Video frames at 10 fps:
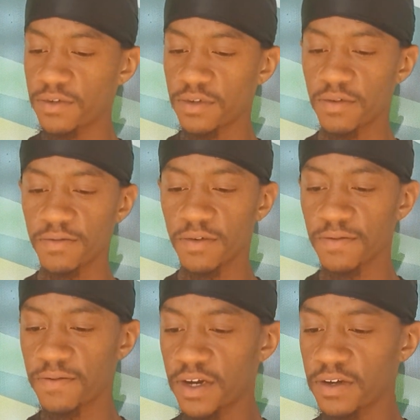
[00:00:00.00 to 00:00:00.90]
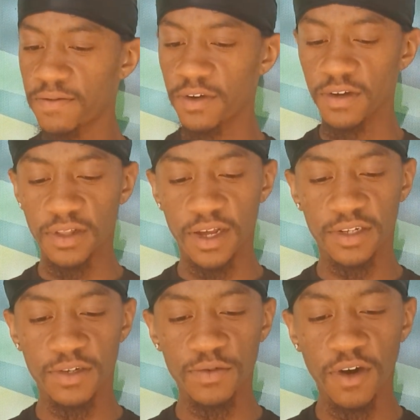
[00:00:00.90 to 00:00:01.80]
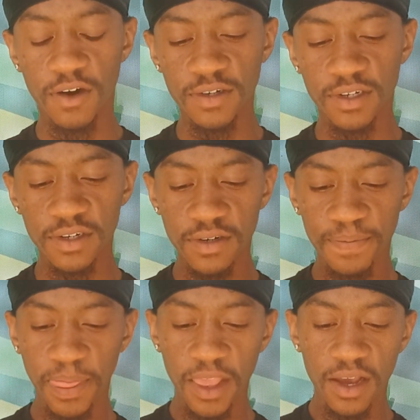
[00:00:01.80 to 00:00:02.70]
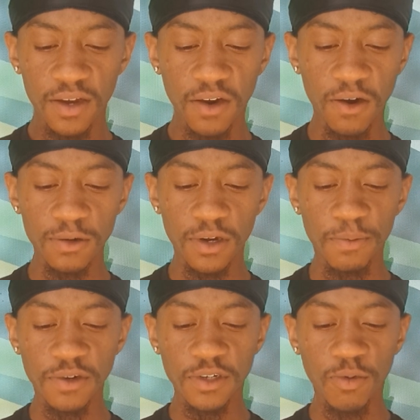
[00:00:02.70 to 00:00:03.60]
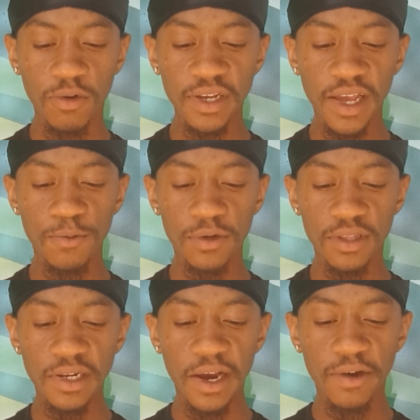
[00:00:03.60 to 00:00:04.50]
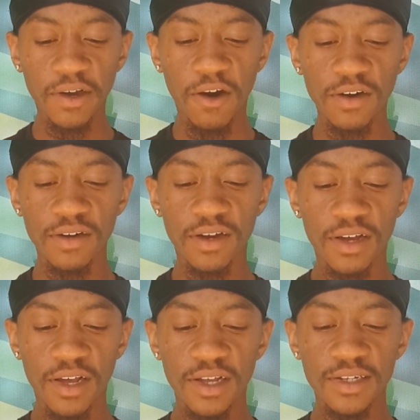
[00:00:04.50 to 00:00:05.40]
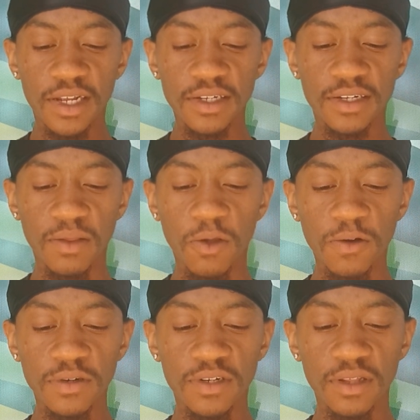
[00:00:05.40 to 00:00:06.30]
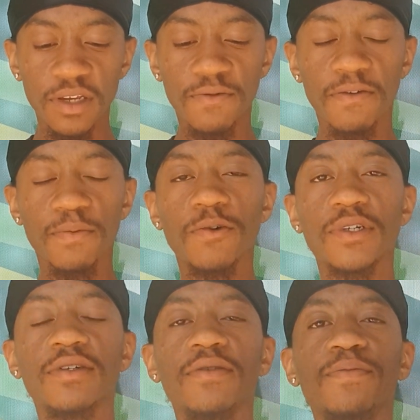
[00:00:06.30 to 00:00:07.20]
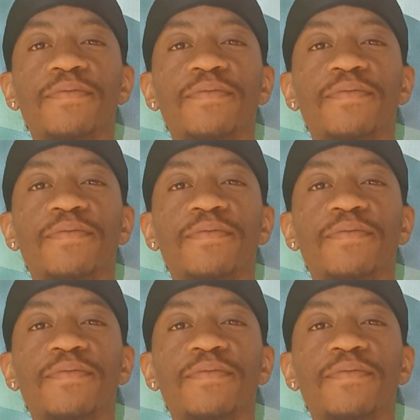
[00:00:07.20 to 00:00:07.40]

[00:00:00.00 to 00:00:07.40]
1, 2, 4, 5. Alright, last two cards here. Card number 28 with Daring Heart says, learn to lead from wisdom.